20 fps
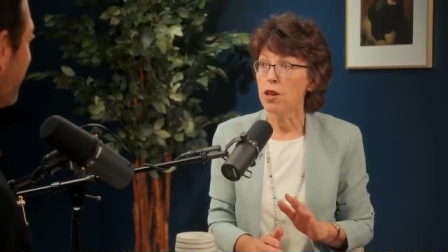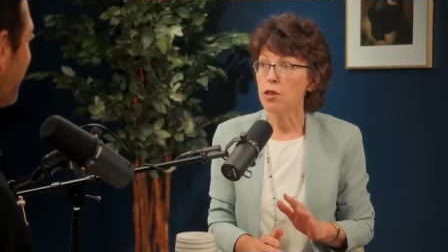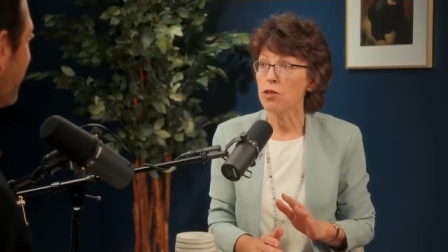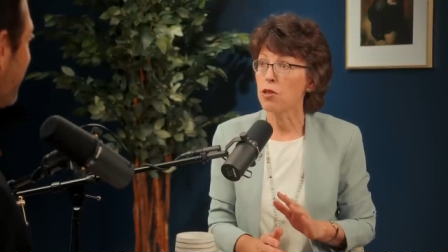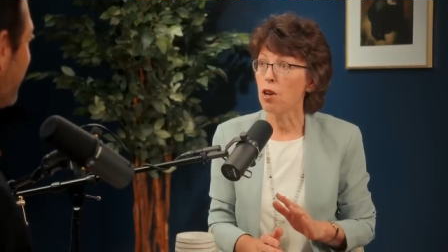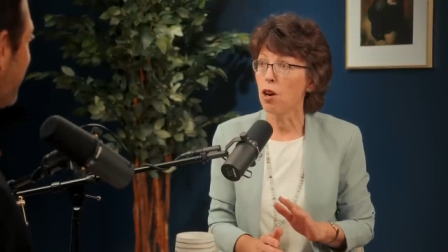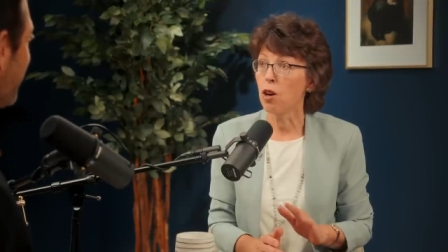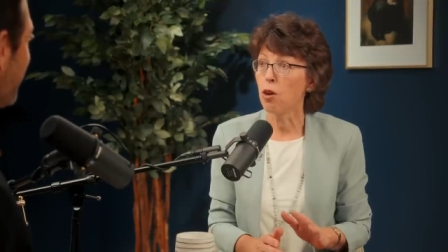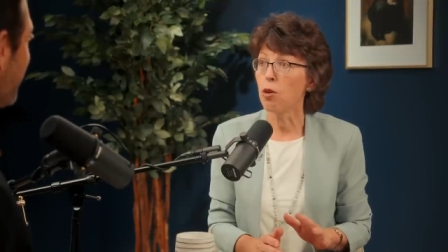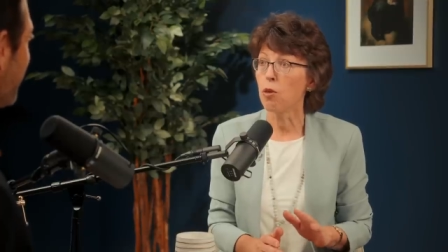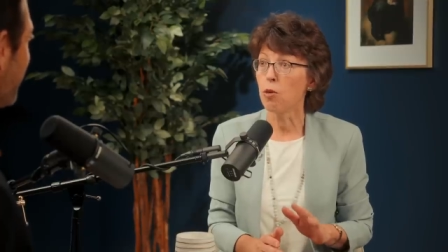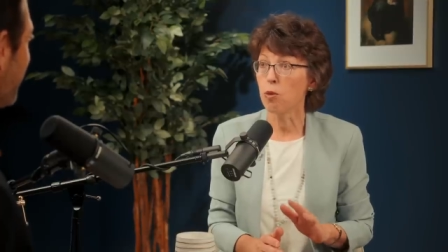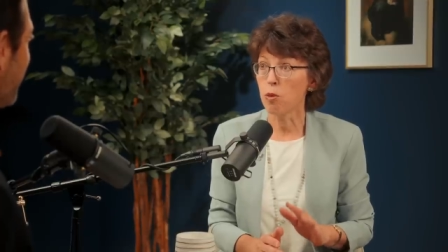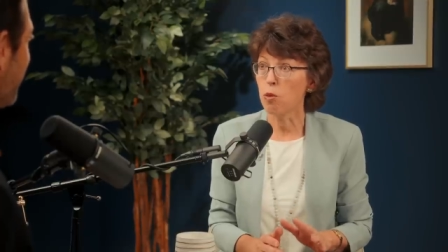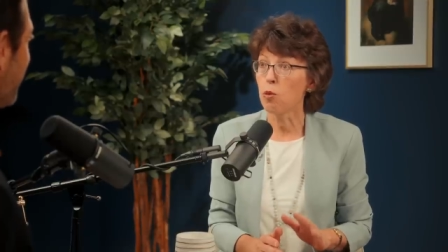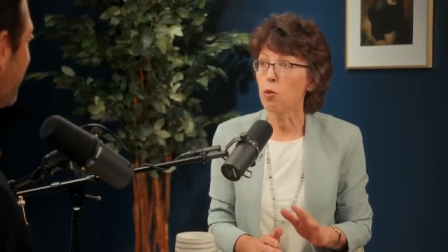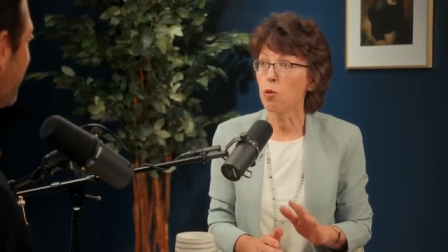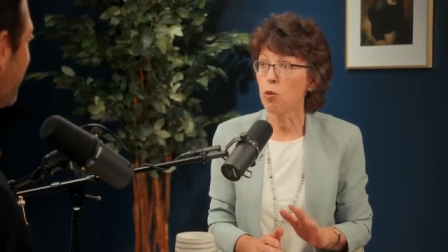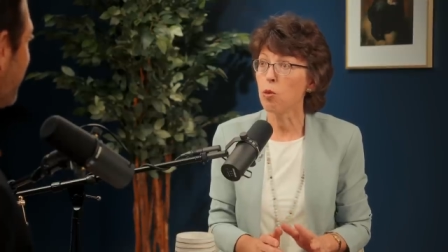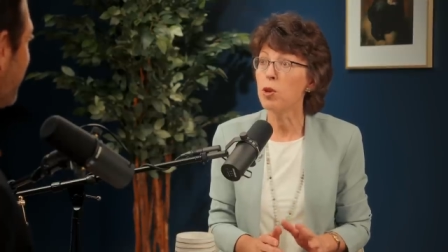So
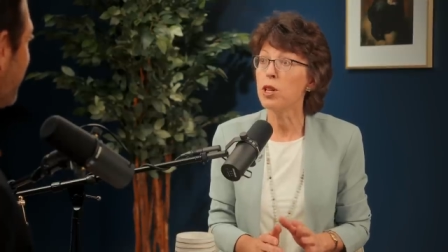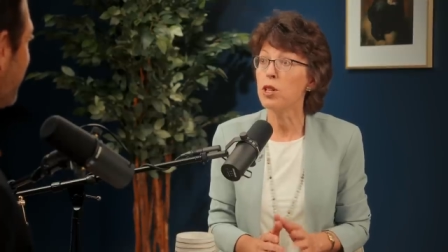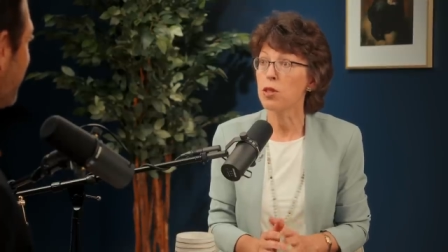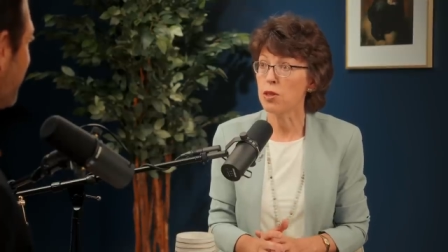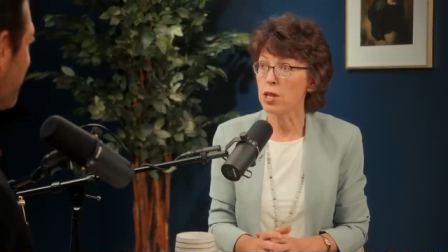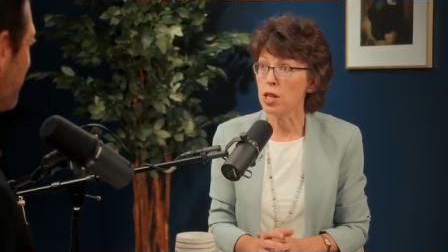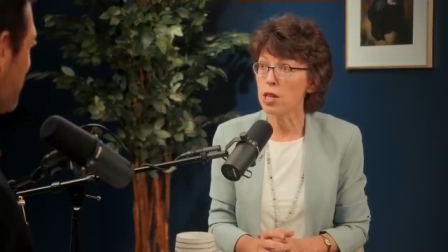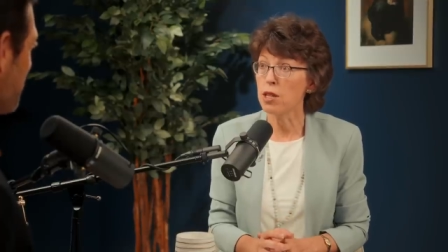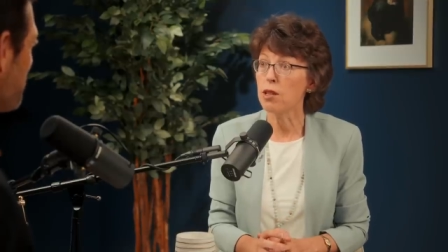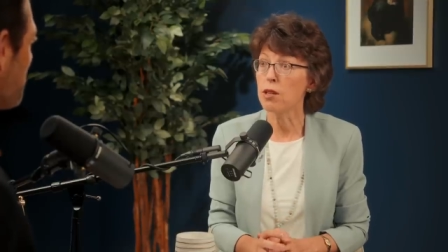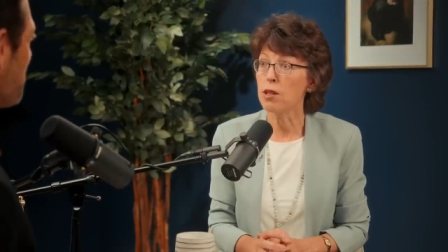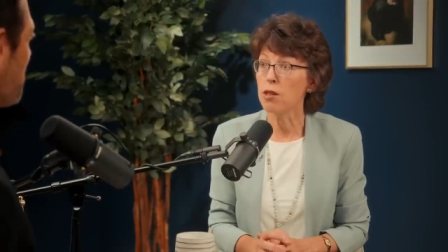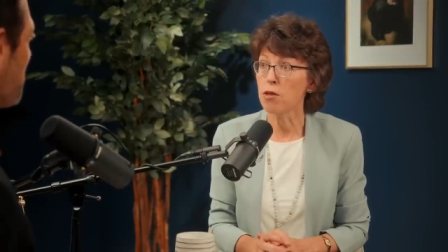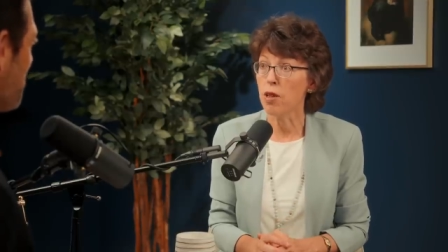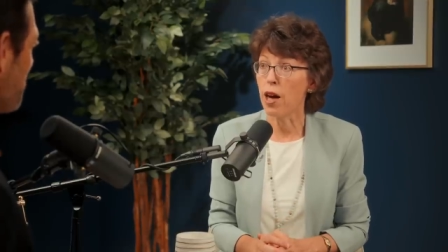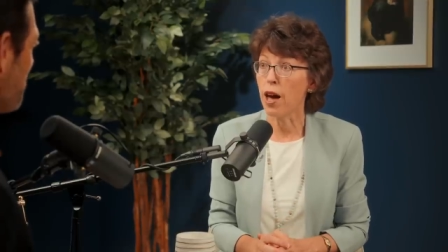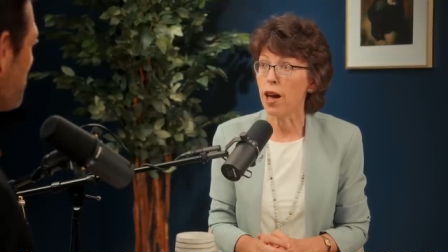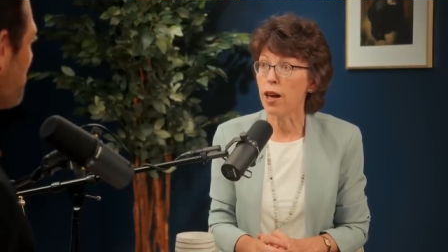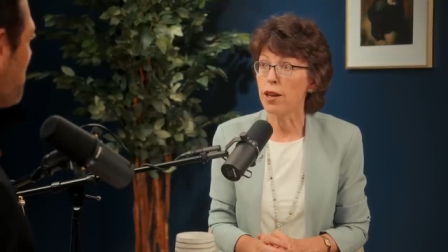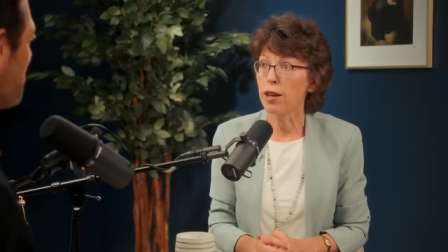we just need to do
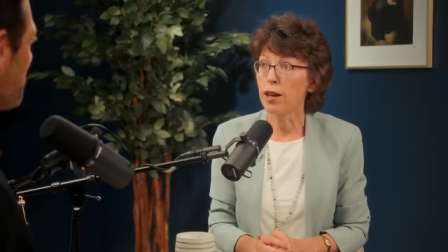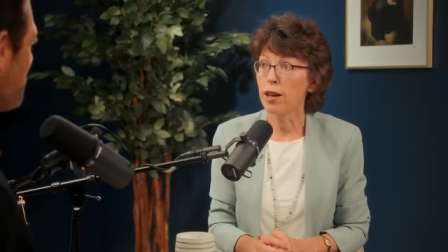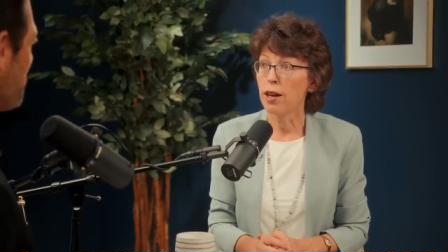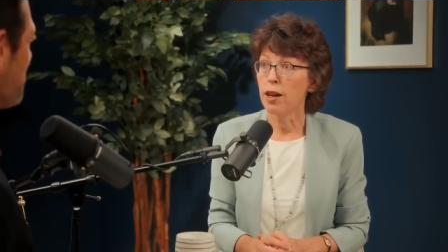that.